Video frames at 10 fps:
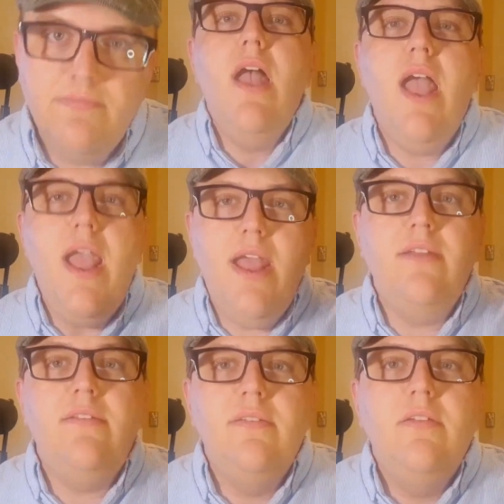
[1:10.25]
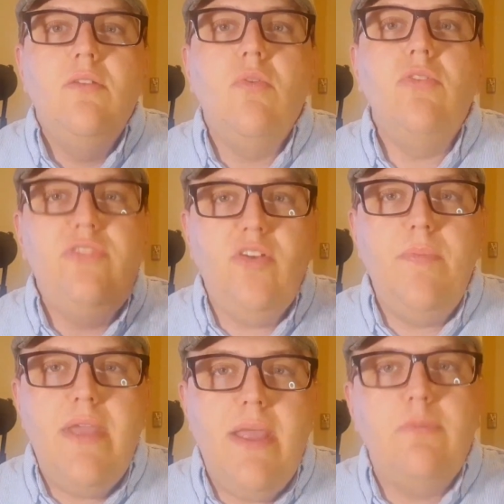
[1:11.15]
and we'll still
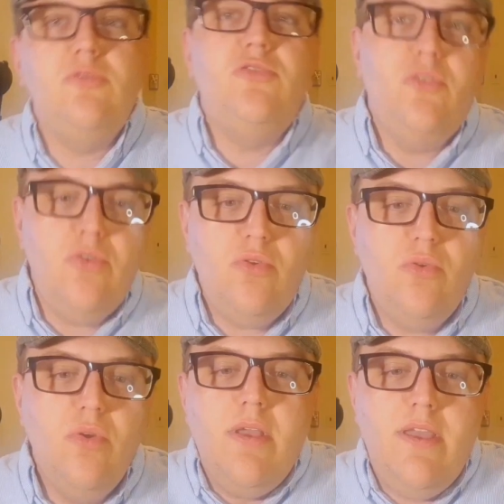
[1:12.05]
be able to